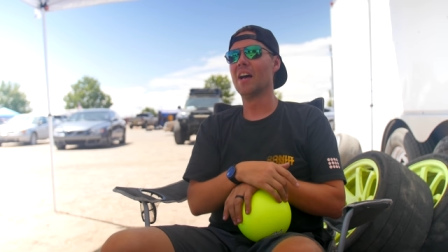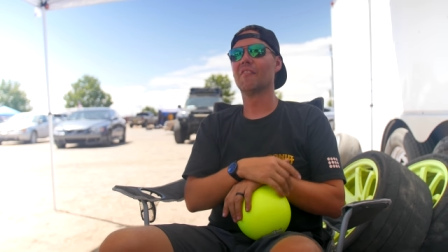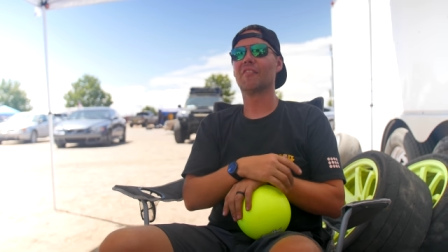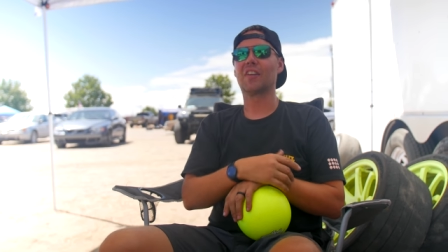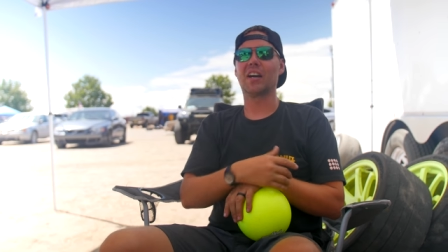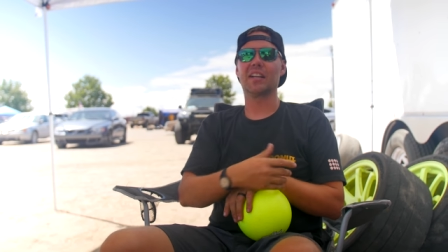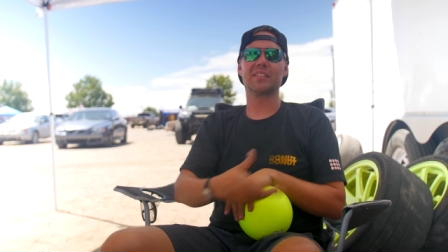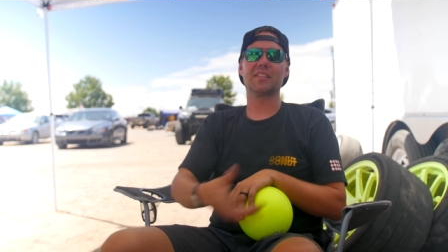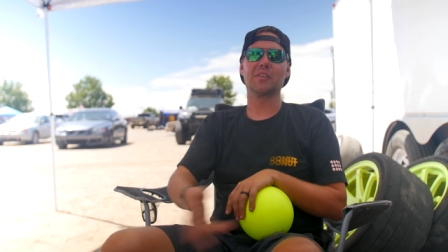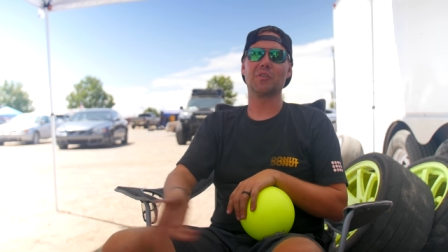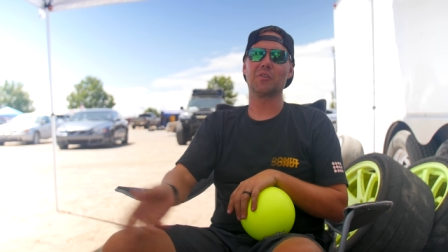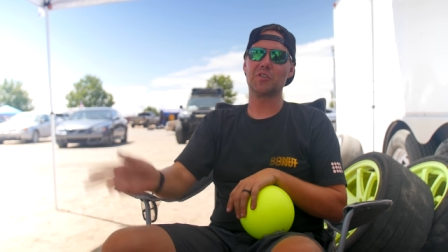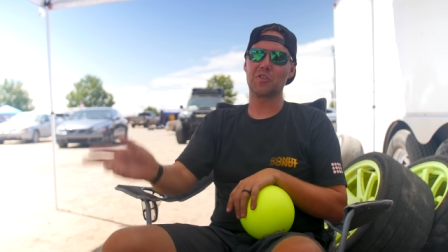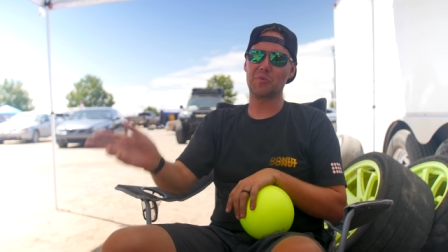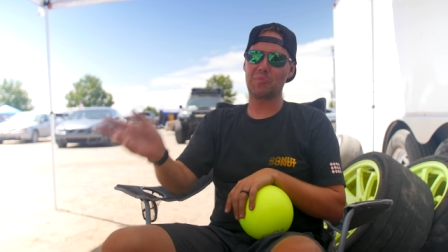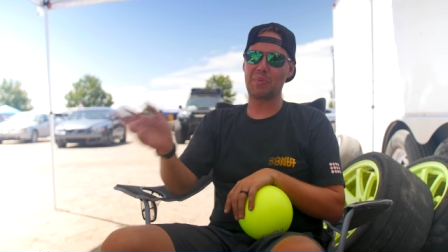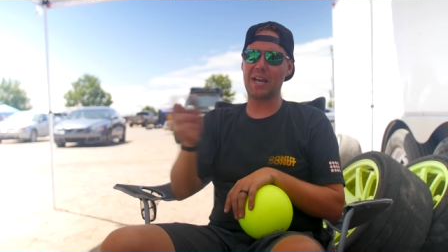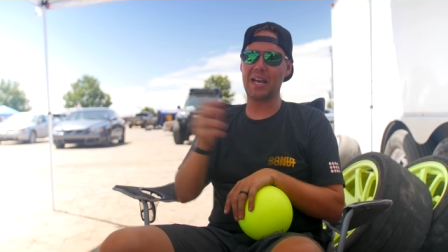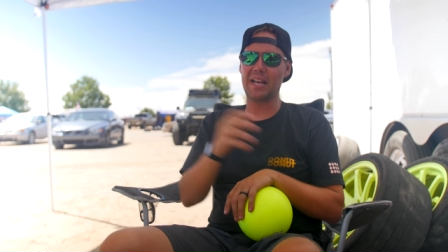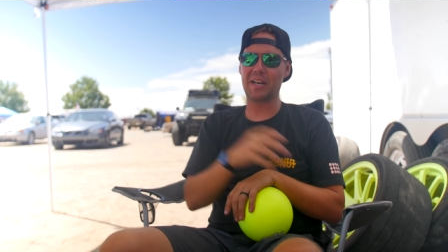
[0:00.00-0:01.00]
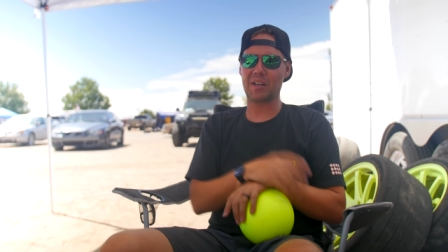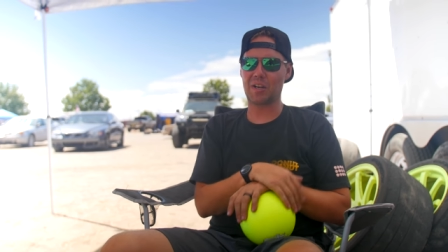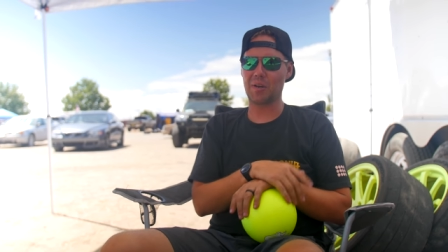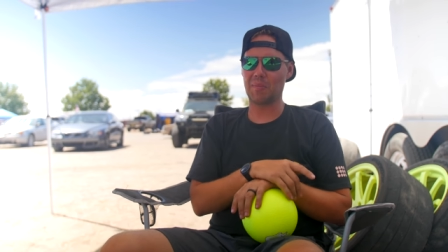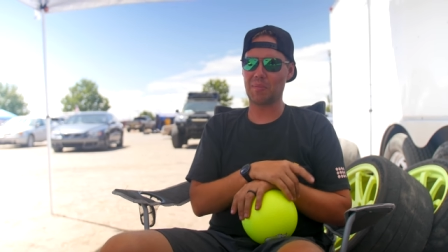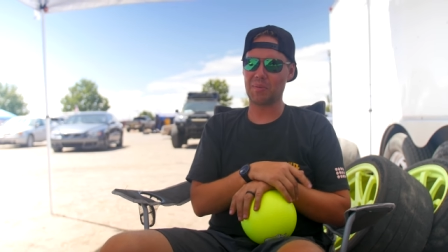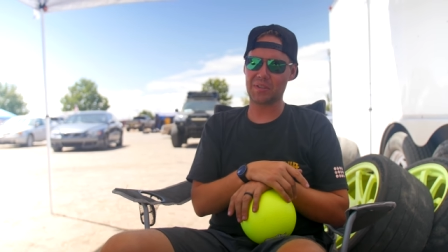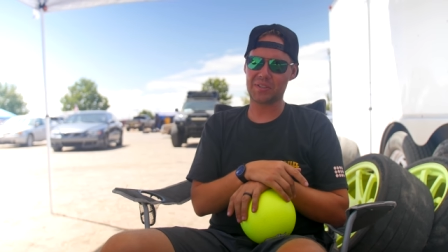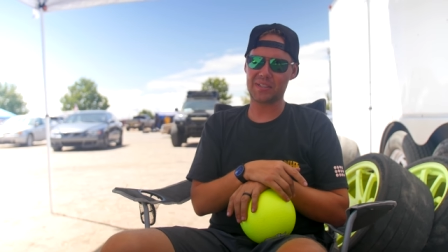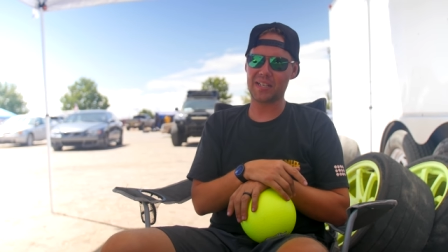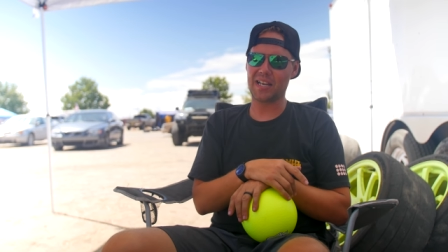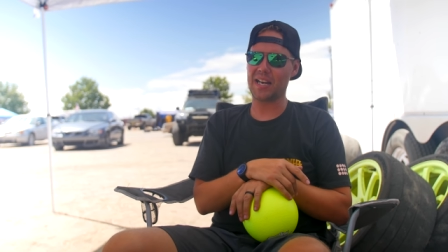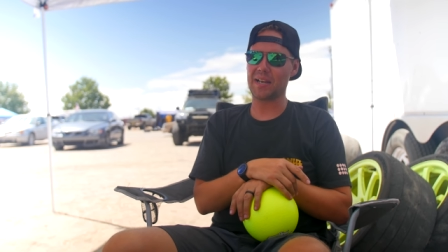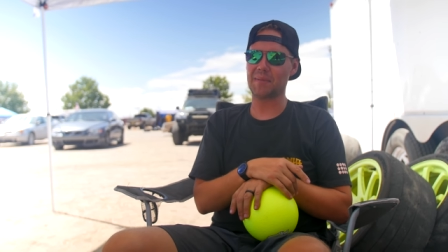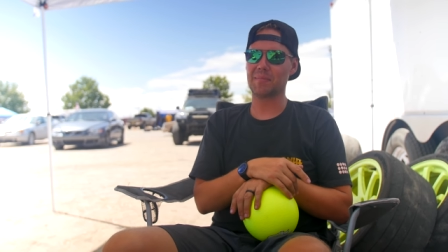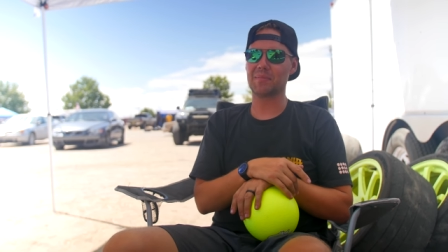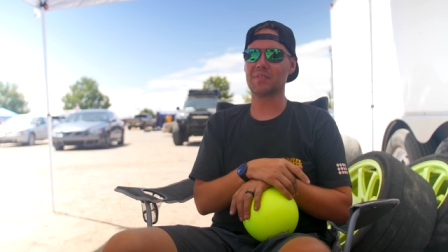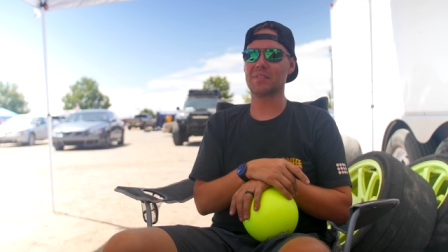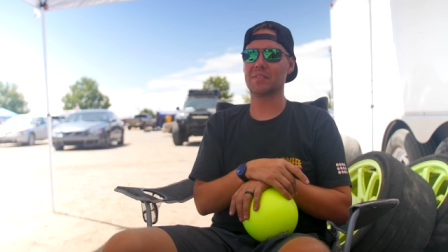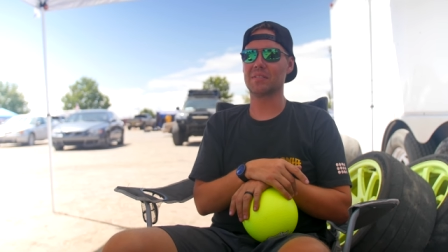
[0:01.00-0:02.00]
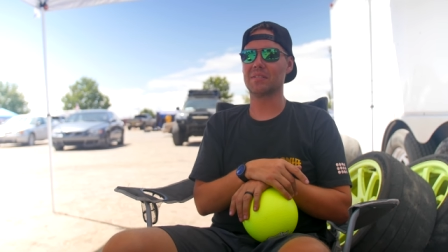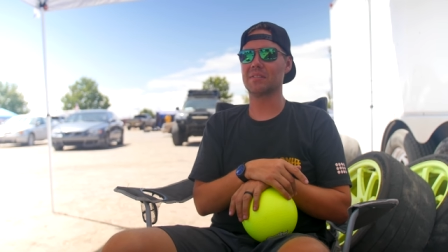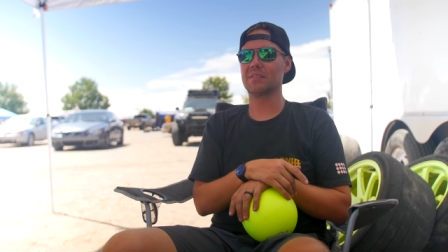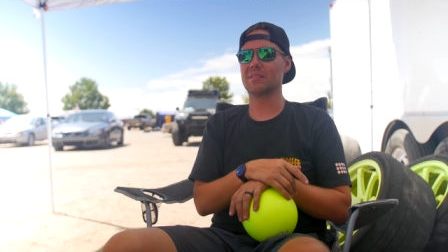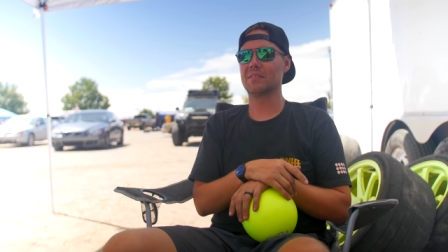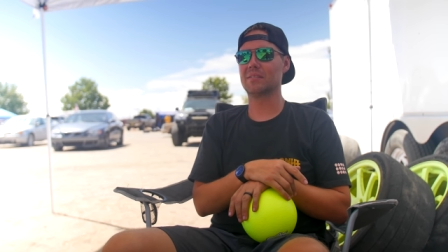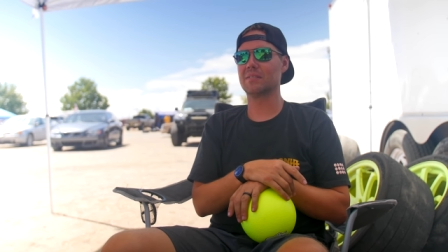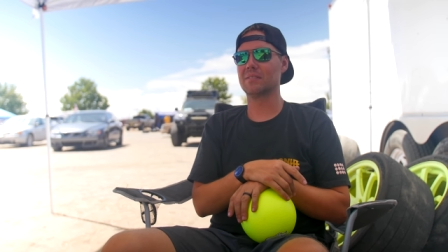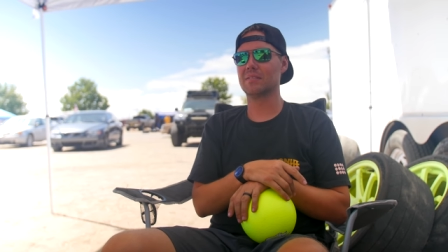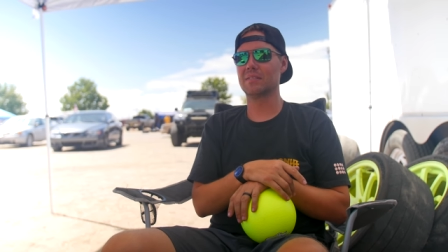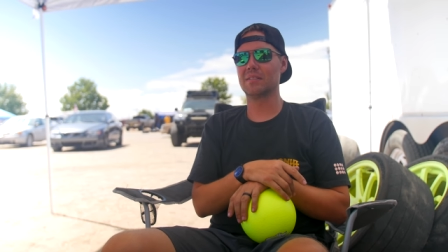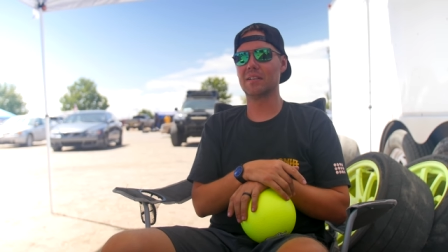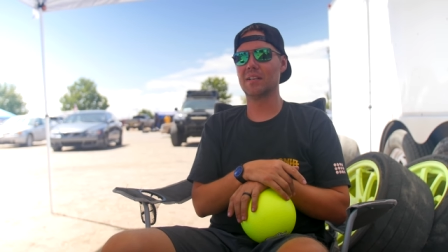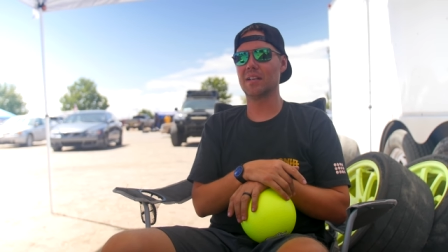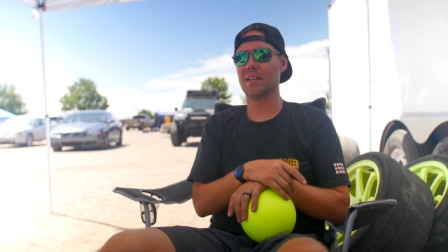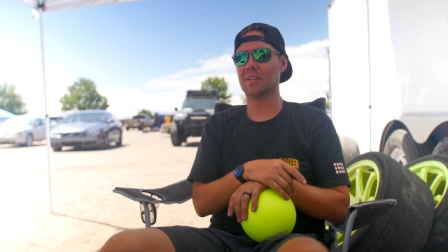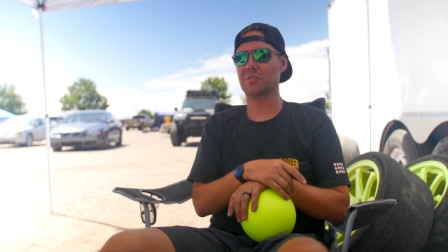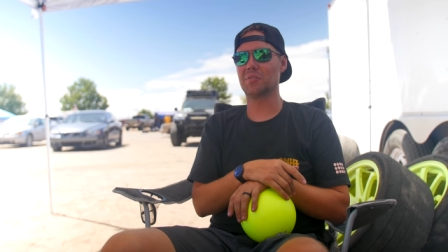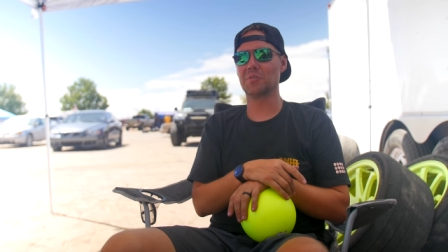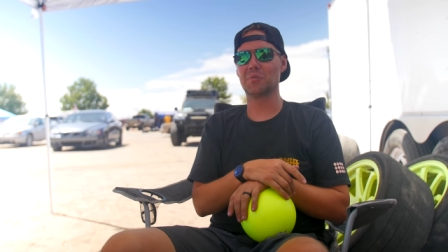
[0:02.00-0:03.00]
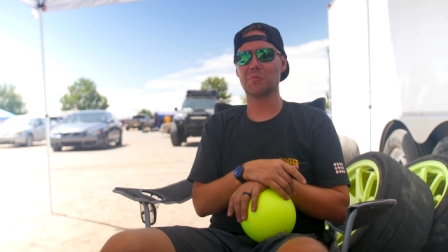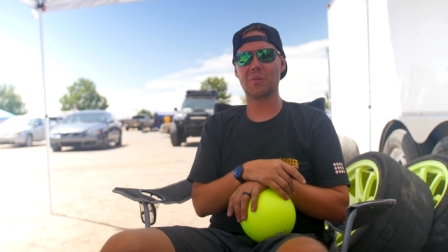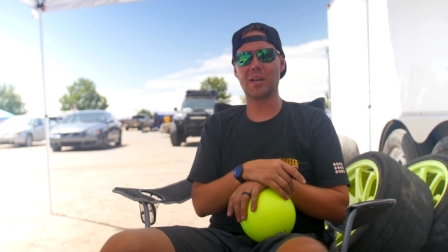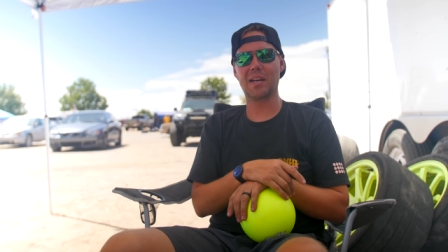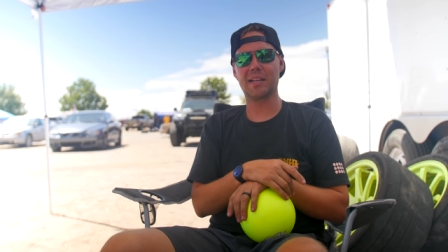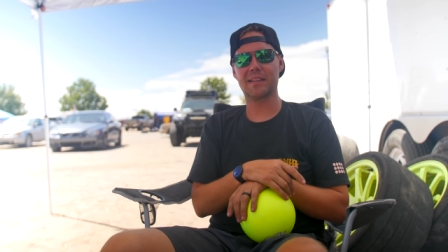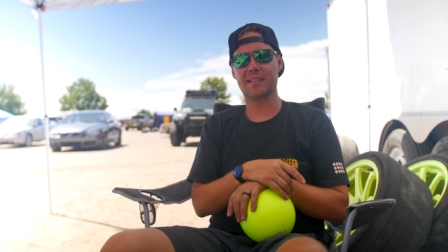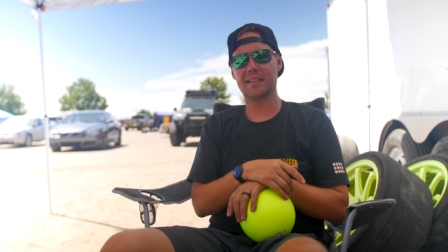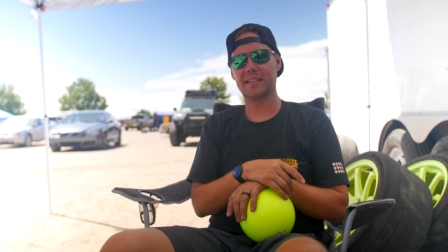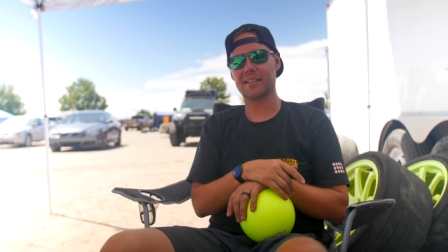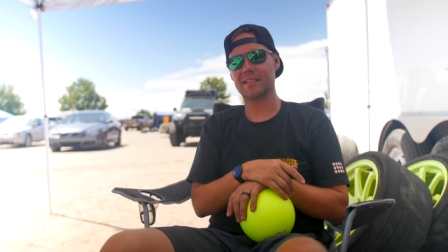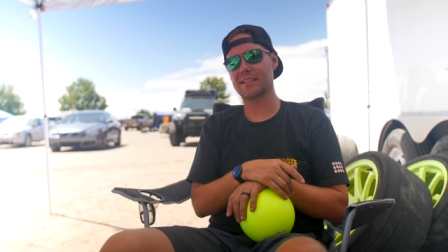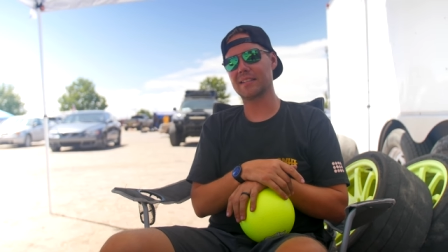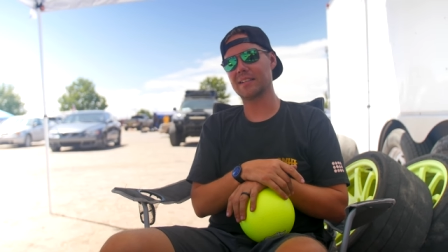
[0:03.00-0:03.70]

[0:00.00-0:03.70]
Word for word: got to go to Japan a couple of times and, and do rad things